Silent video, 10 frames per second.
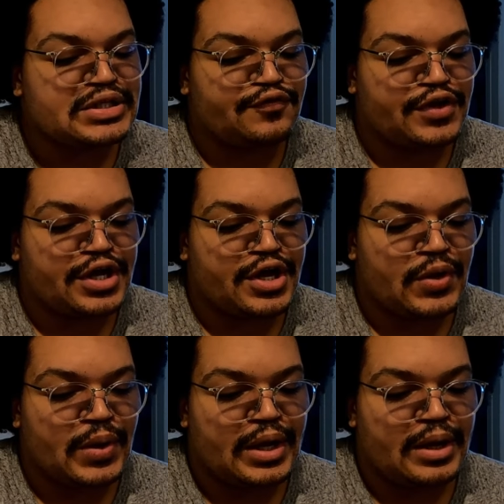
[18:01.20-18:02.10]
this to the
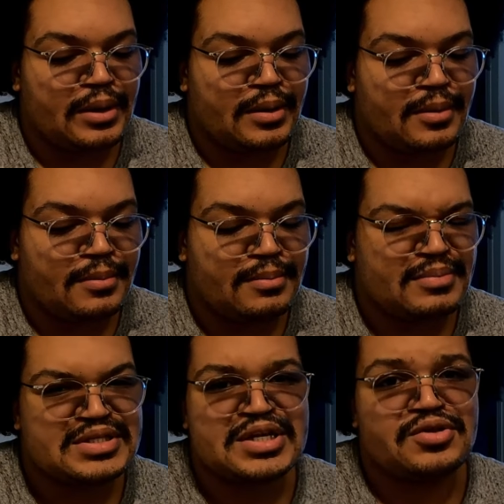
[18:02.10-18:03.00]
video.
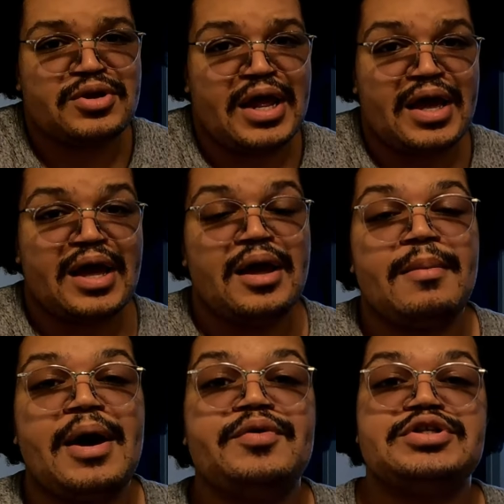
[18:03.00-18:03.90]
It's another day.
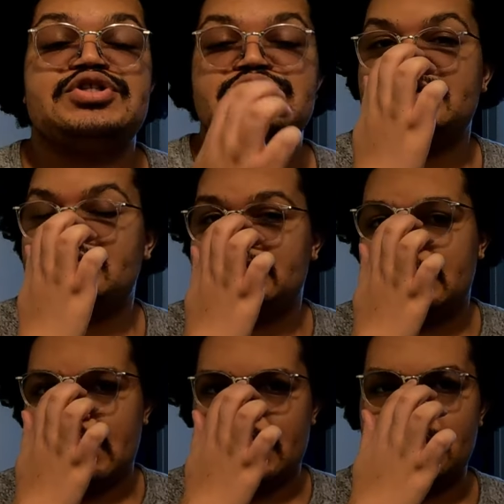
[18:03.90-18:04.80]
I went to
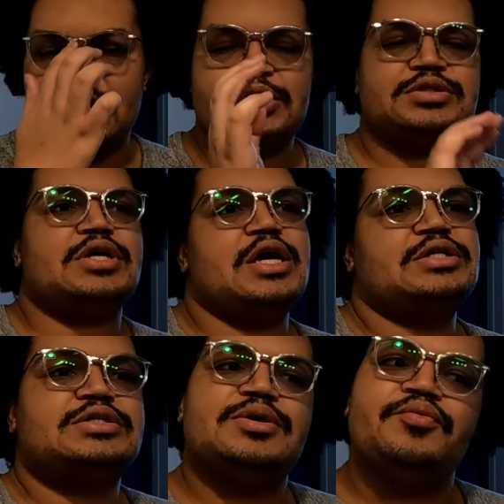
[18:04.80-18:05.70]
Target to
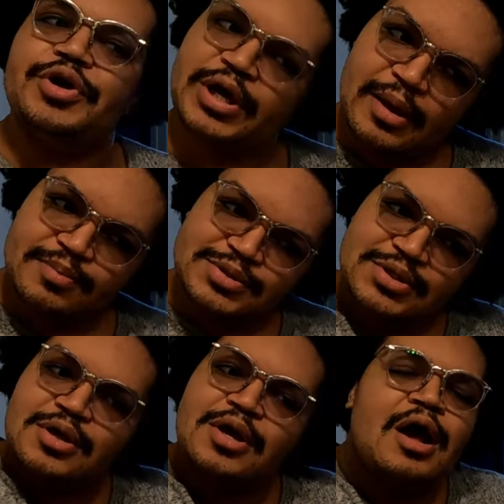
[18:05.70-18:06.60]
get some
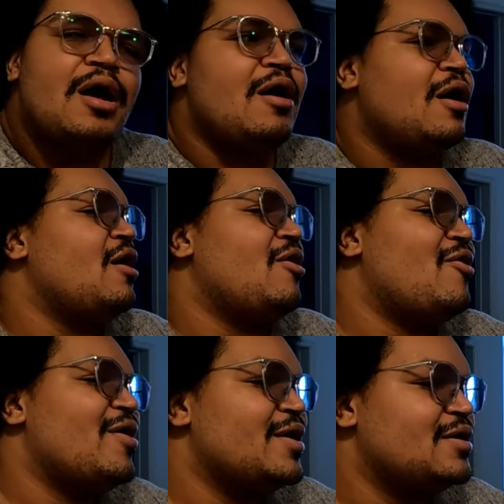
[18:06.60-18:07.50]
re-ups
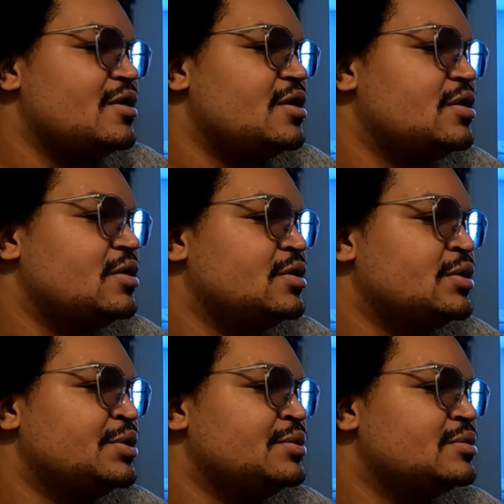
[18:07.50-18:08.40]
on
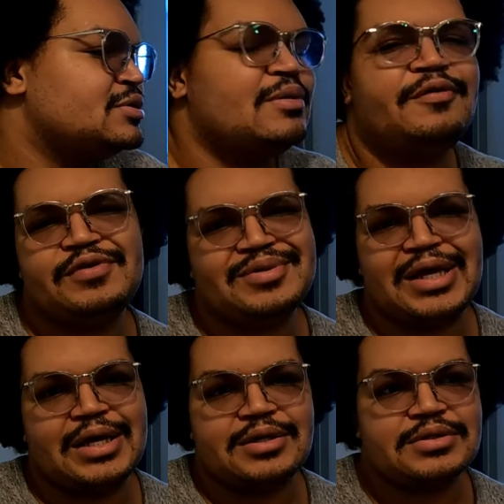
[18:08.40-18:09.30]
a few
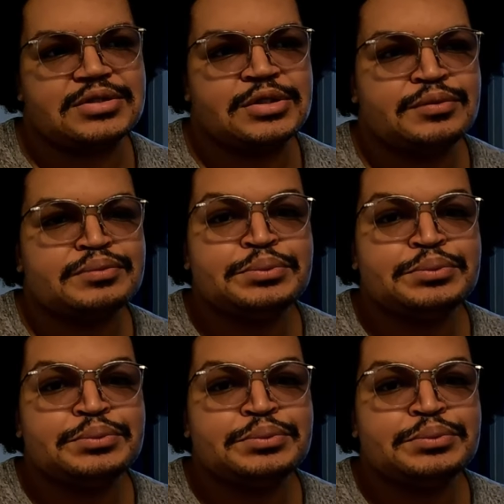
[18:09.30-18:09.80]
things